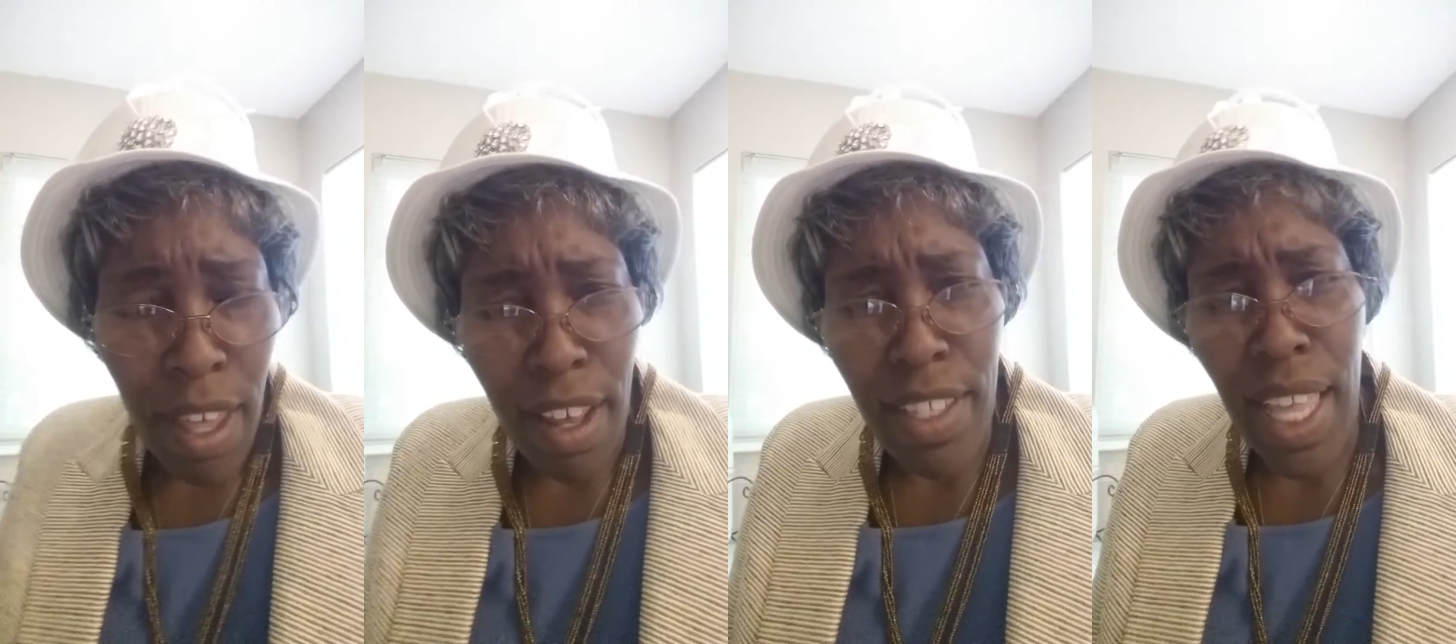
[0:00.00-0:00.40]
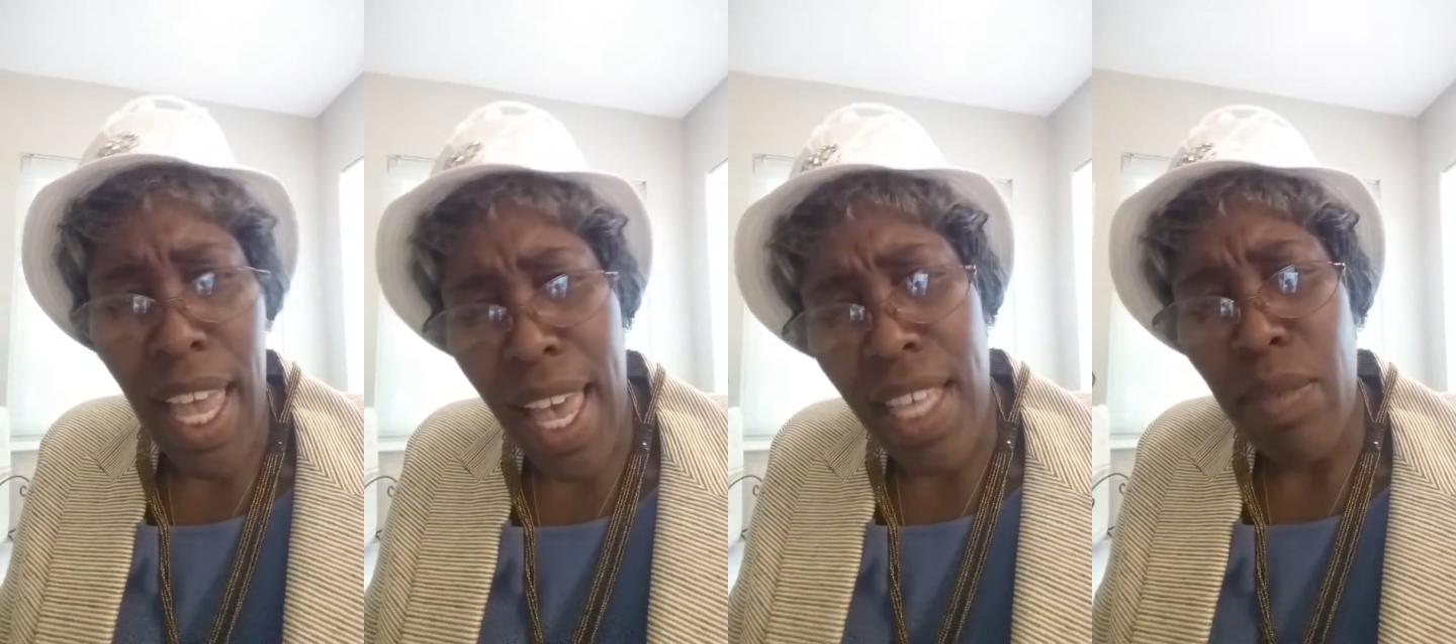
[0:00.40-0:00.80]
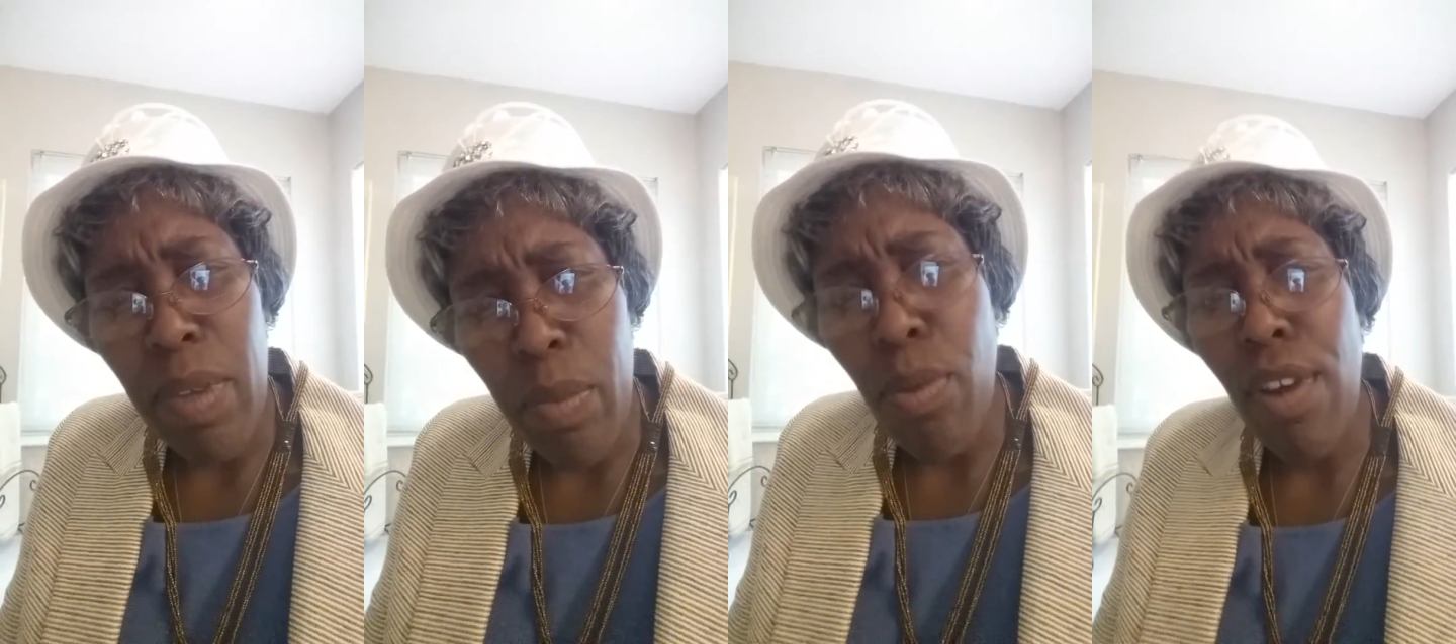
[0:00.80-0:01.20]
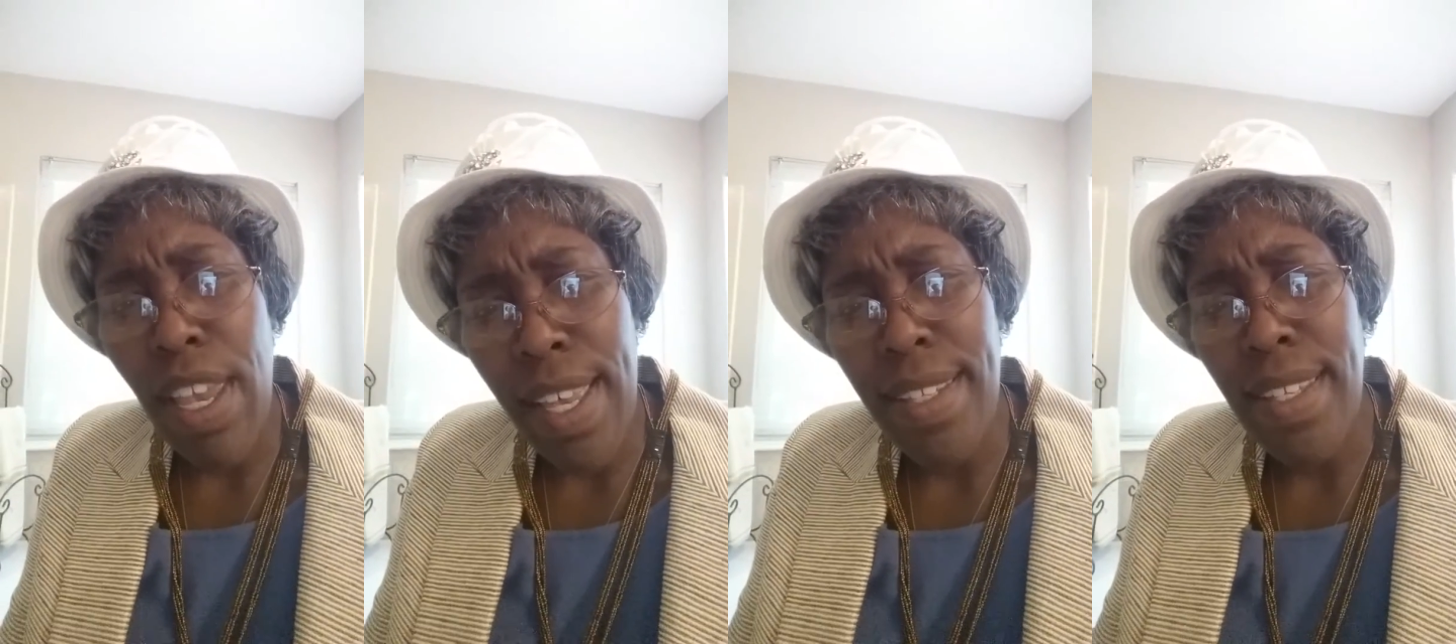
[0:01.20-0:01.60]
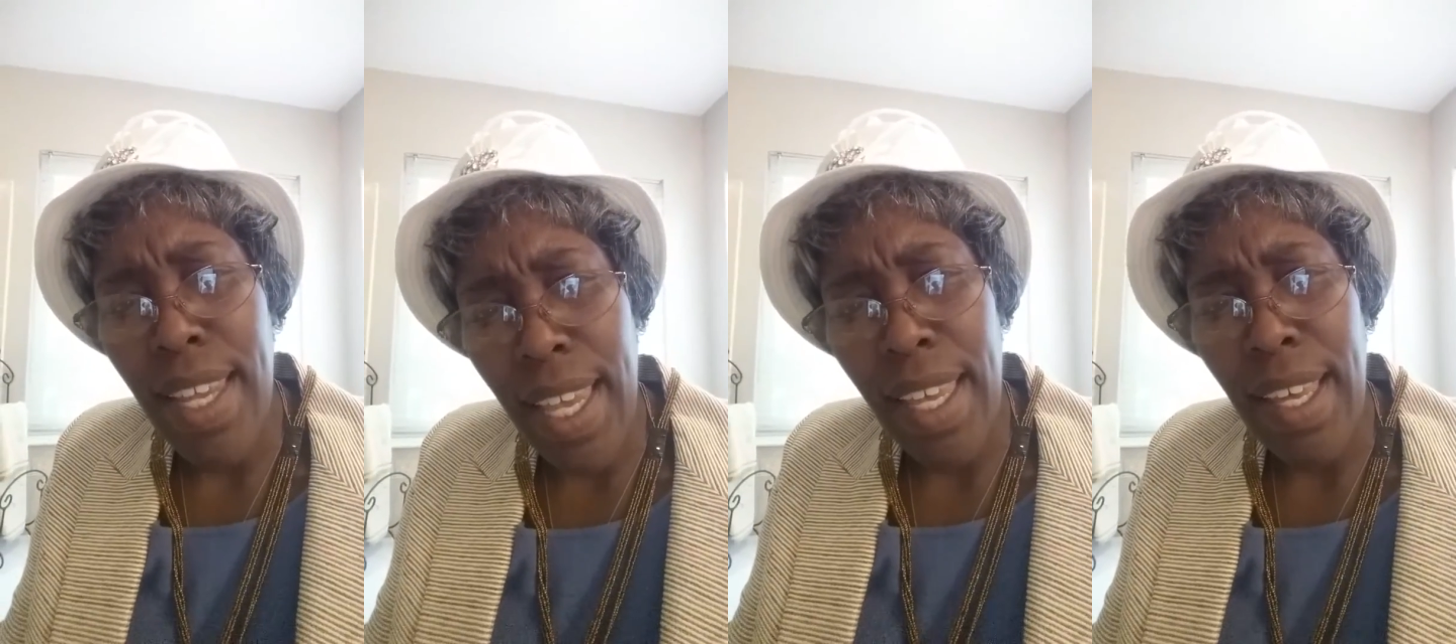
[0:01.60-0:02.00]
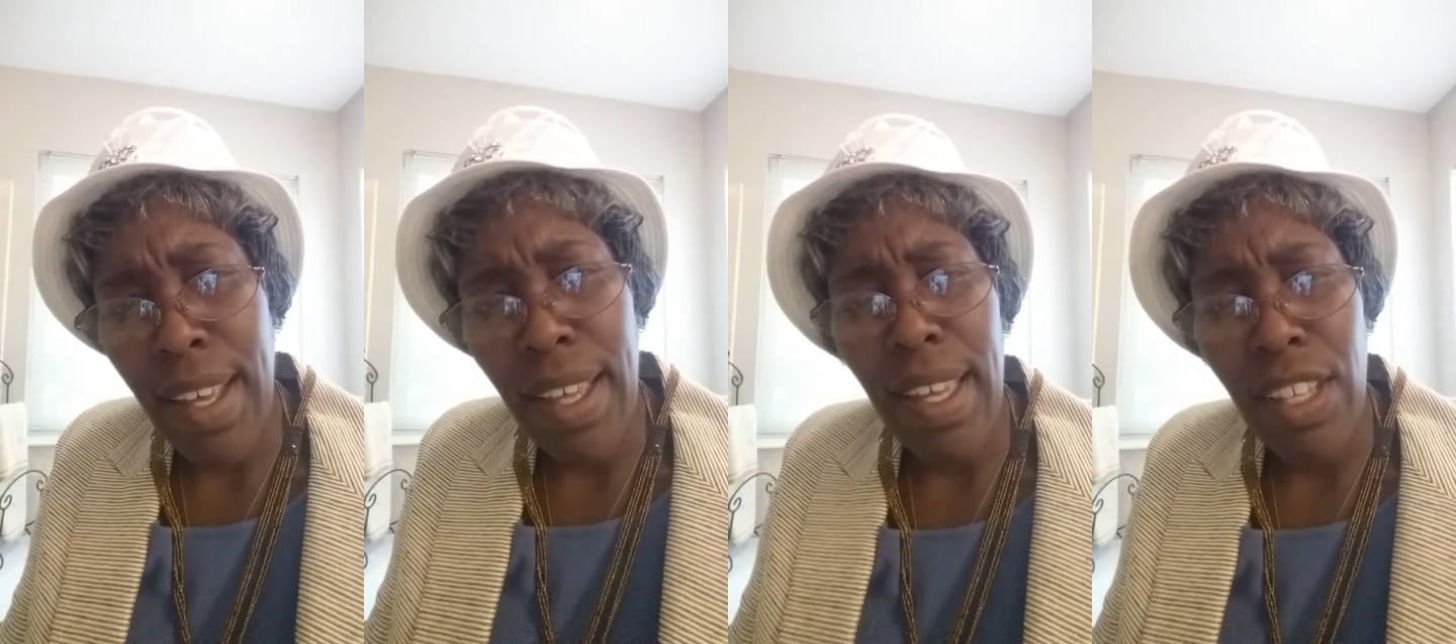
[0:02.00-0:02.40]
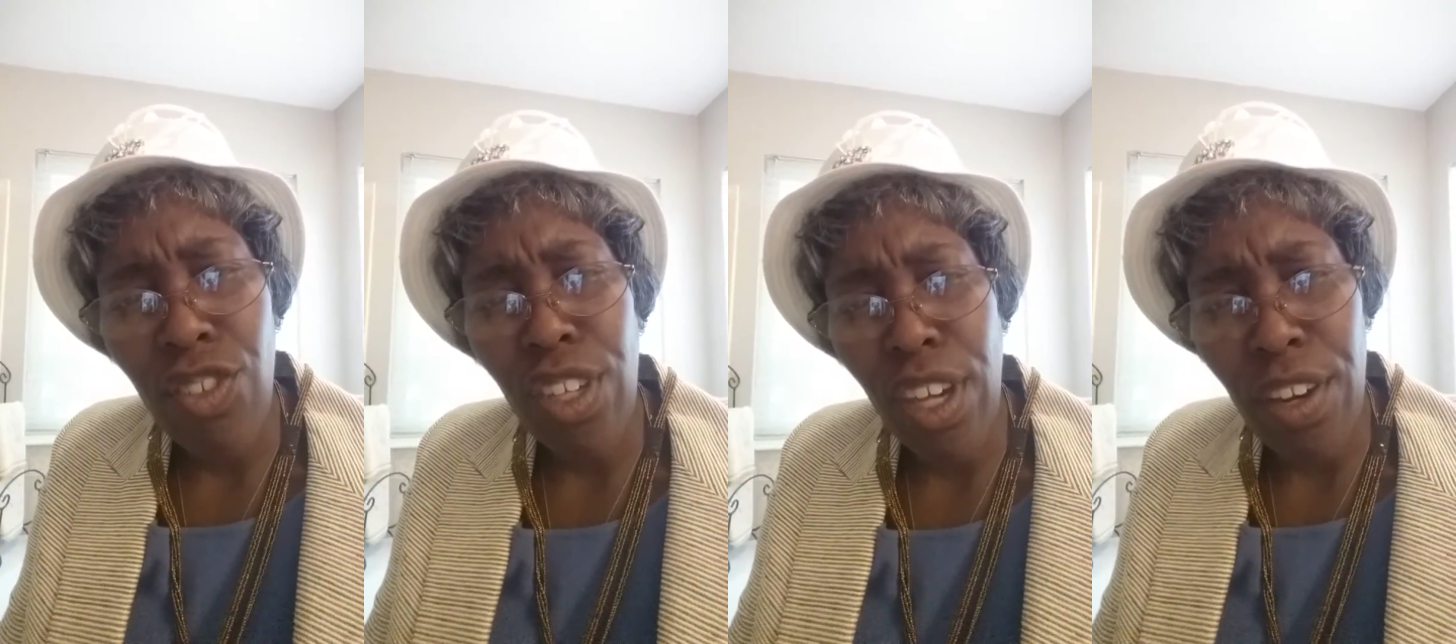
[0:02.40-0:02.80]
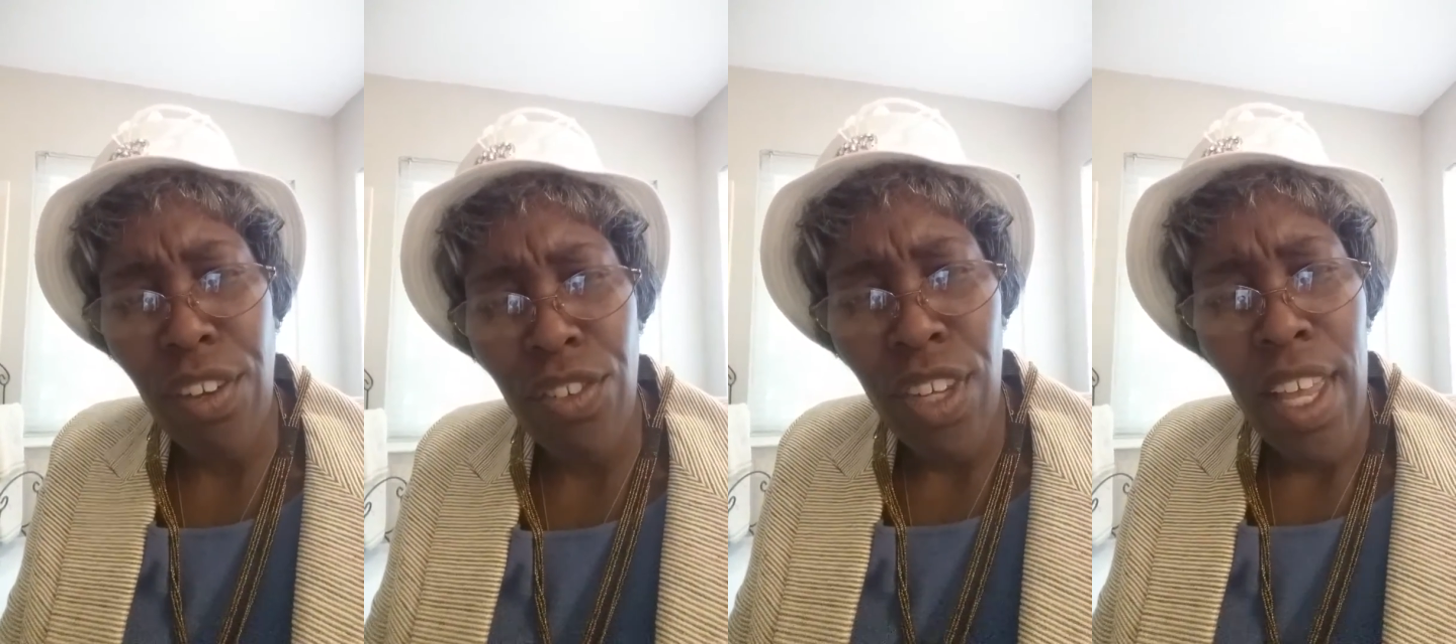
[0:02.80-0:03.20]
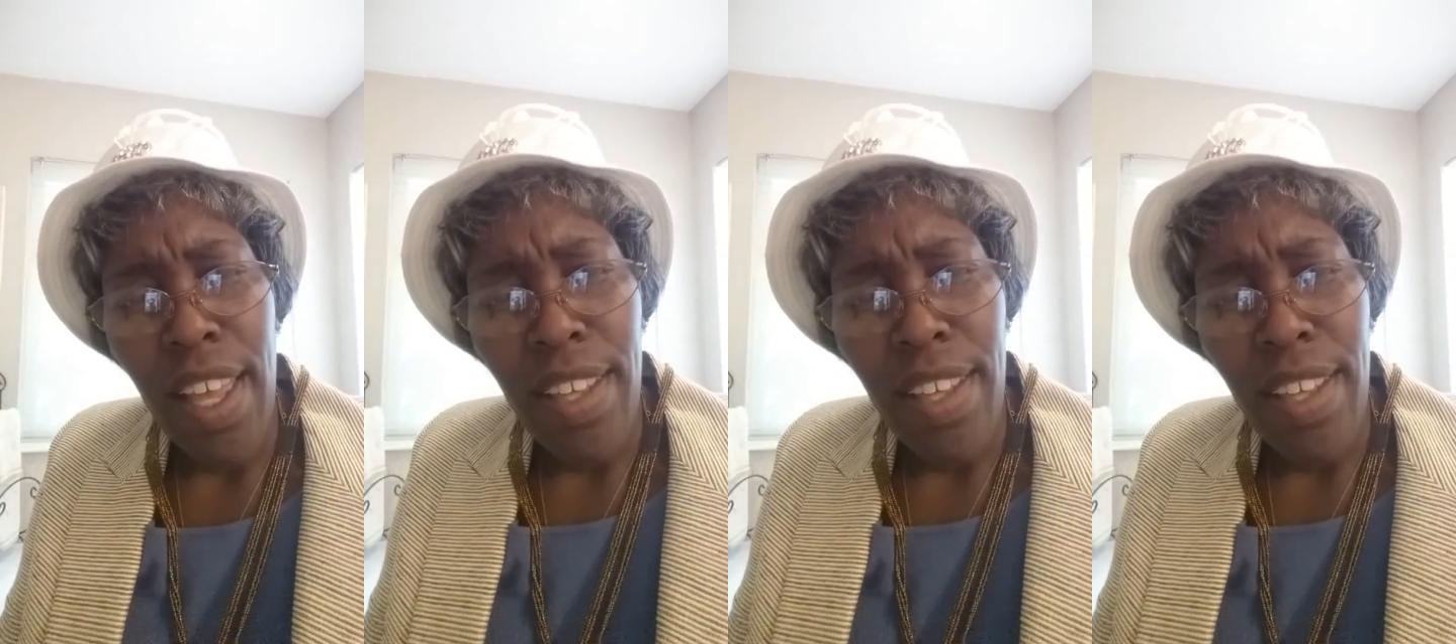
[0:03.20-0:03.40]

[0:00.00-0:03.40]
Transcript: because they asked me to pray yesterday uh, in church.